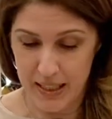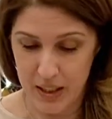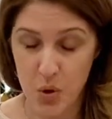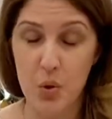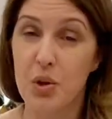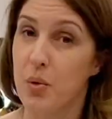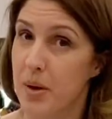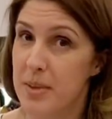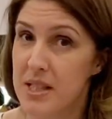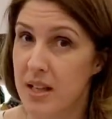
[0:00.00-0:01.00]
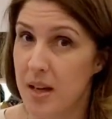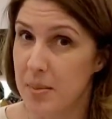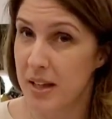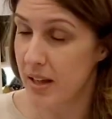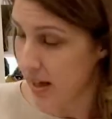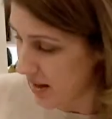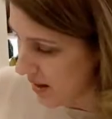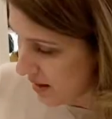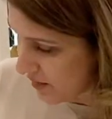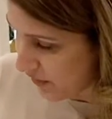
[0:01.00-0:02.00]
called the creamy salami
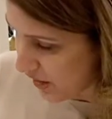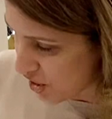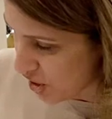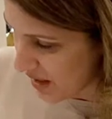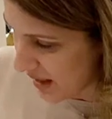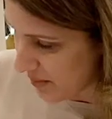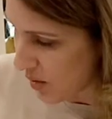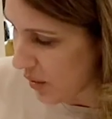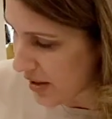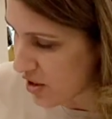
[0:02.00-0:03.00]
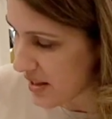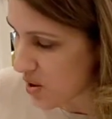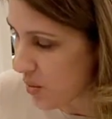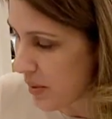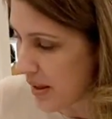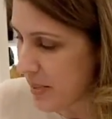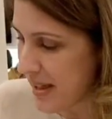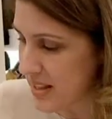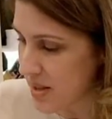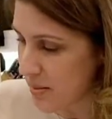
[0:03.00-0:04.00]
and fettuccine. Or actually it's
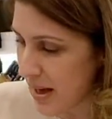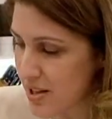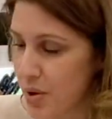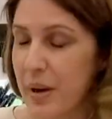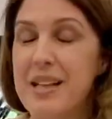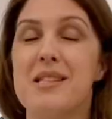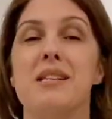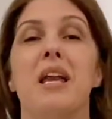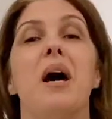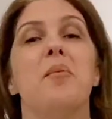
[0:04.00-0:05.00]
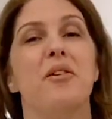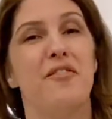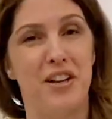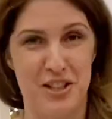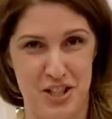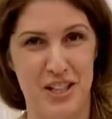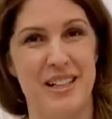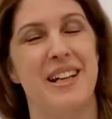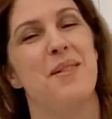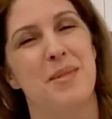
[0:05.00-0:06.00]
creamy tomato and salami
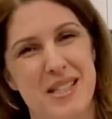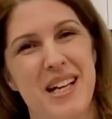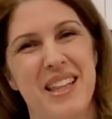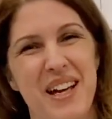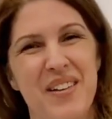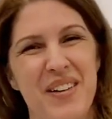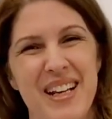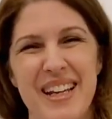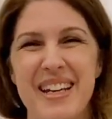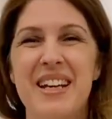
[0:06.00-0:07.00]
fettuccine, let me say that correctly.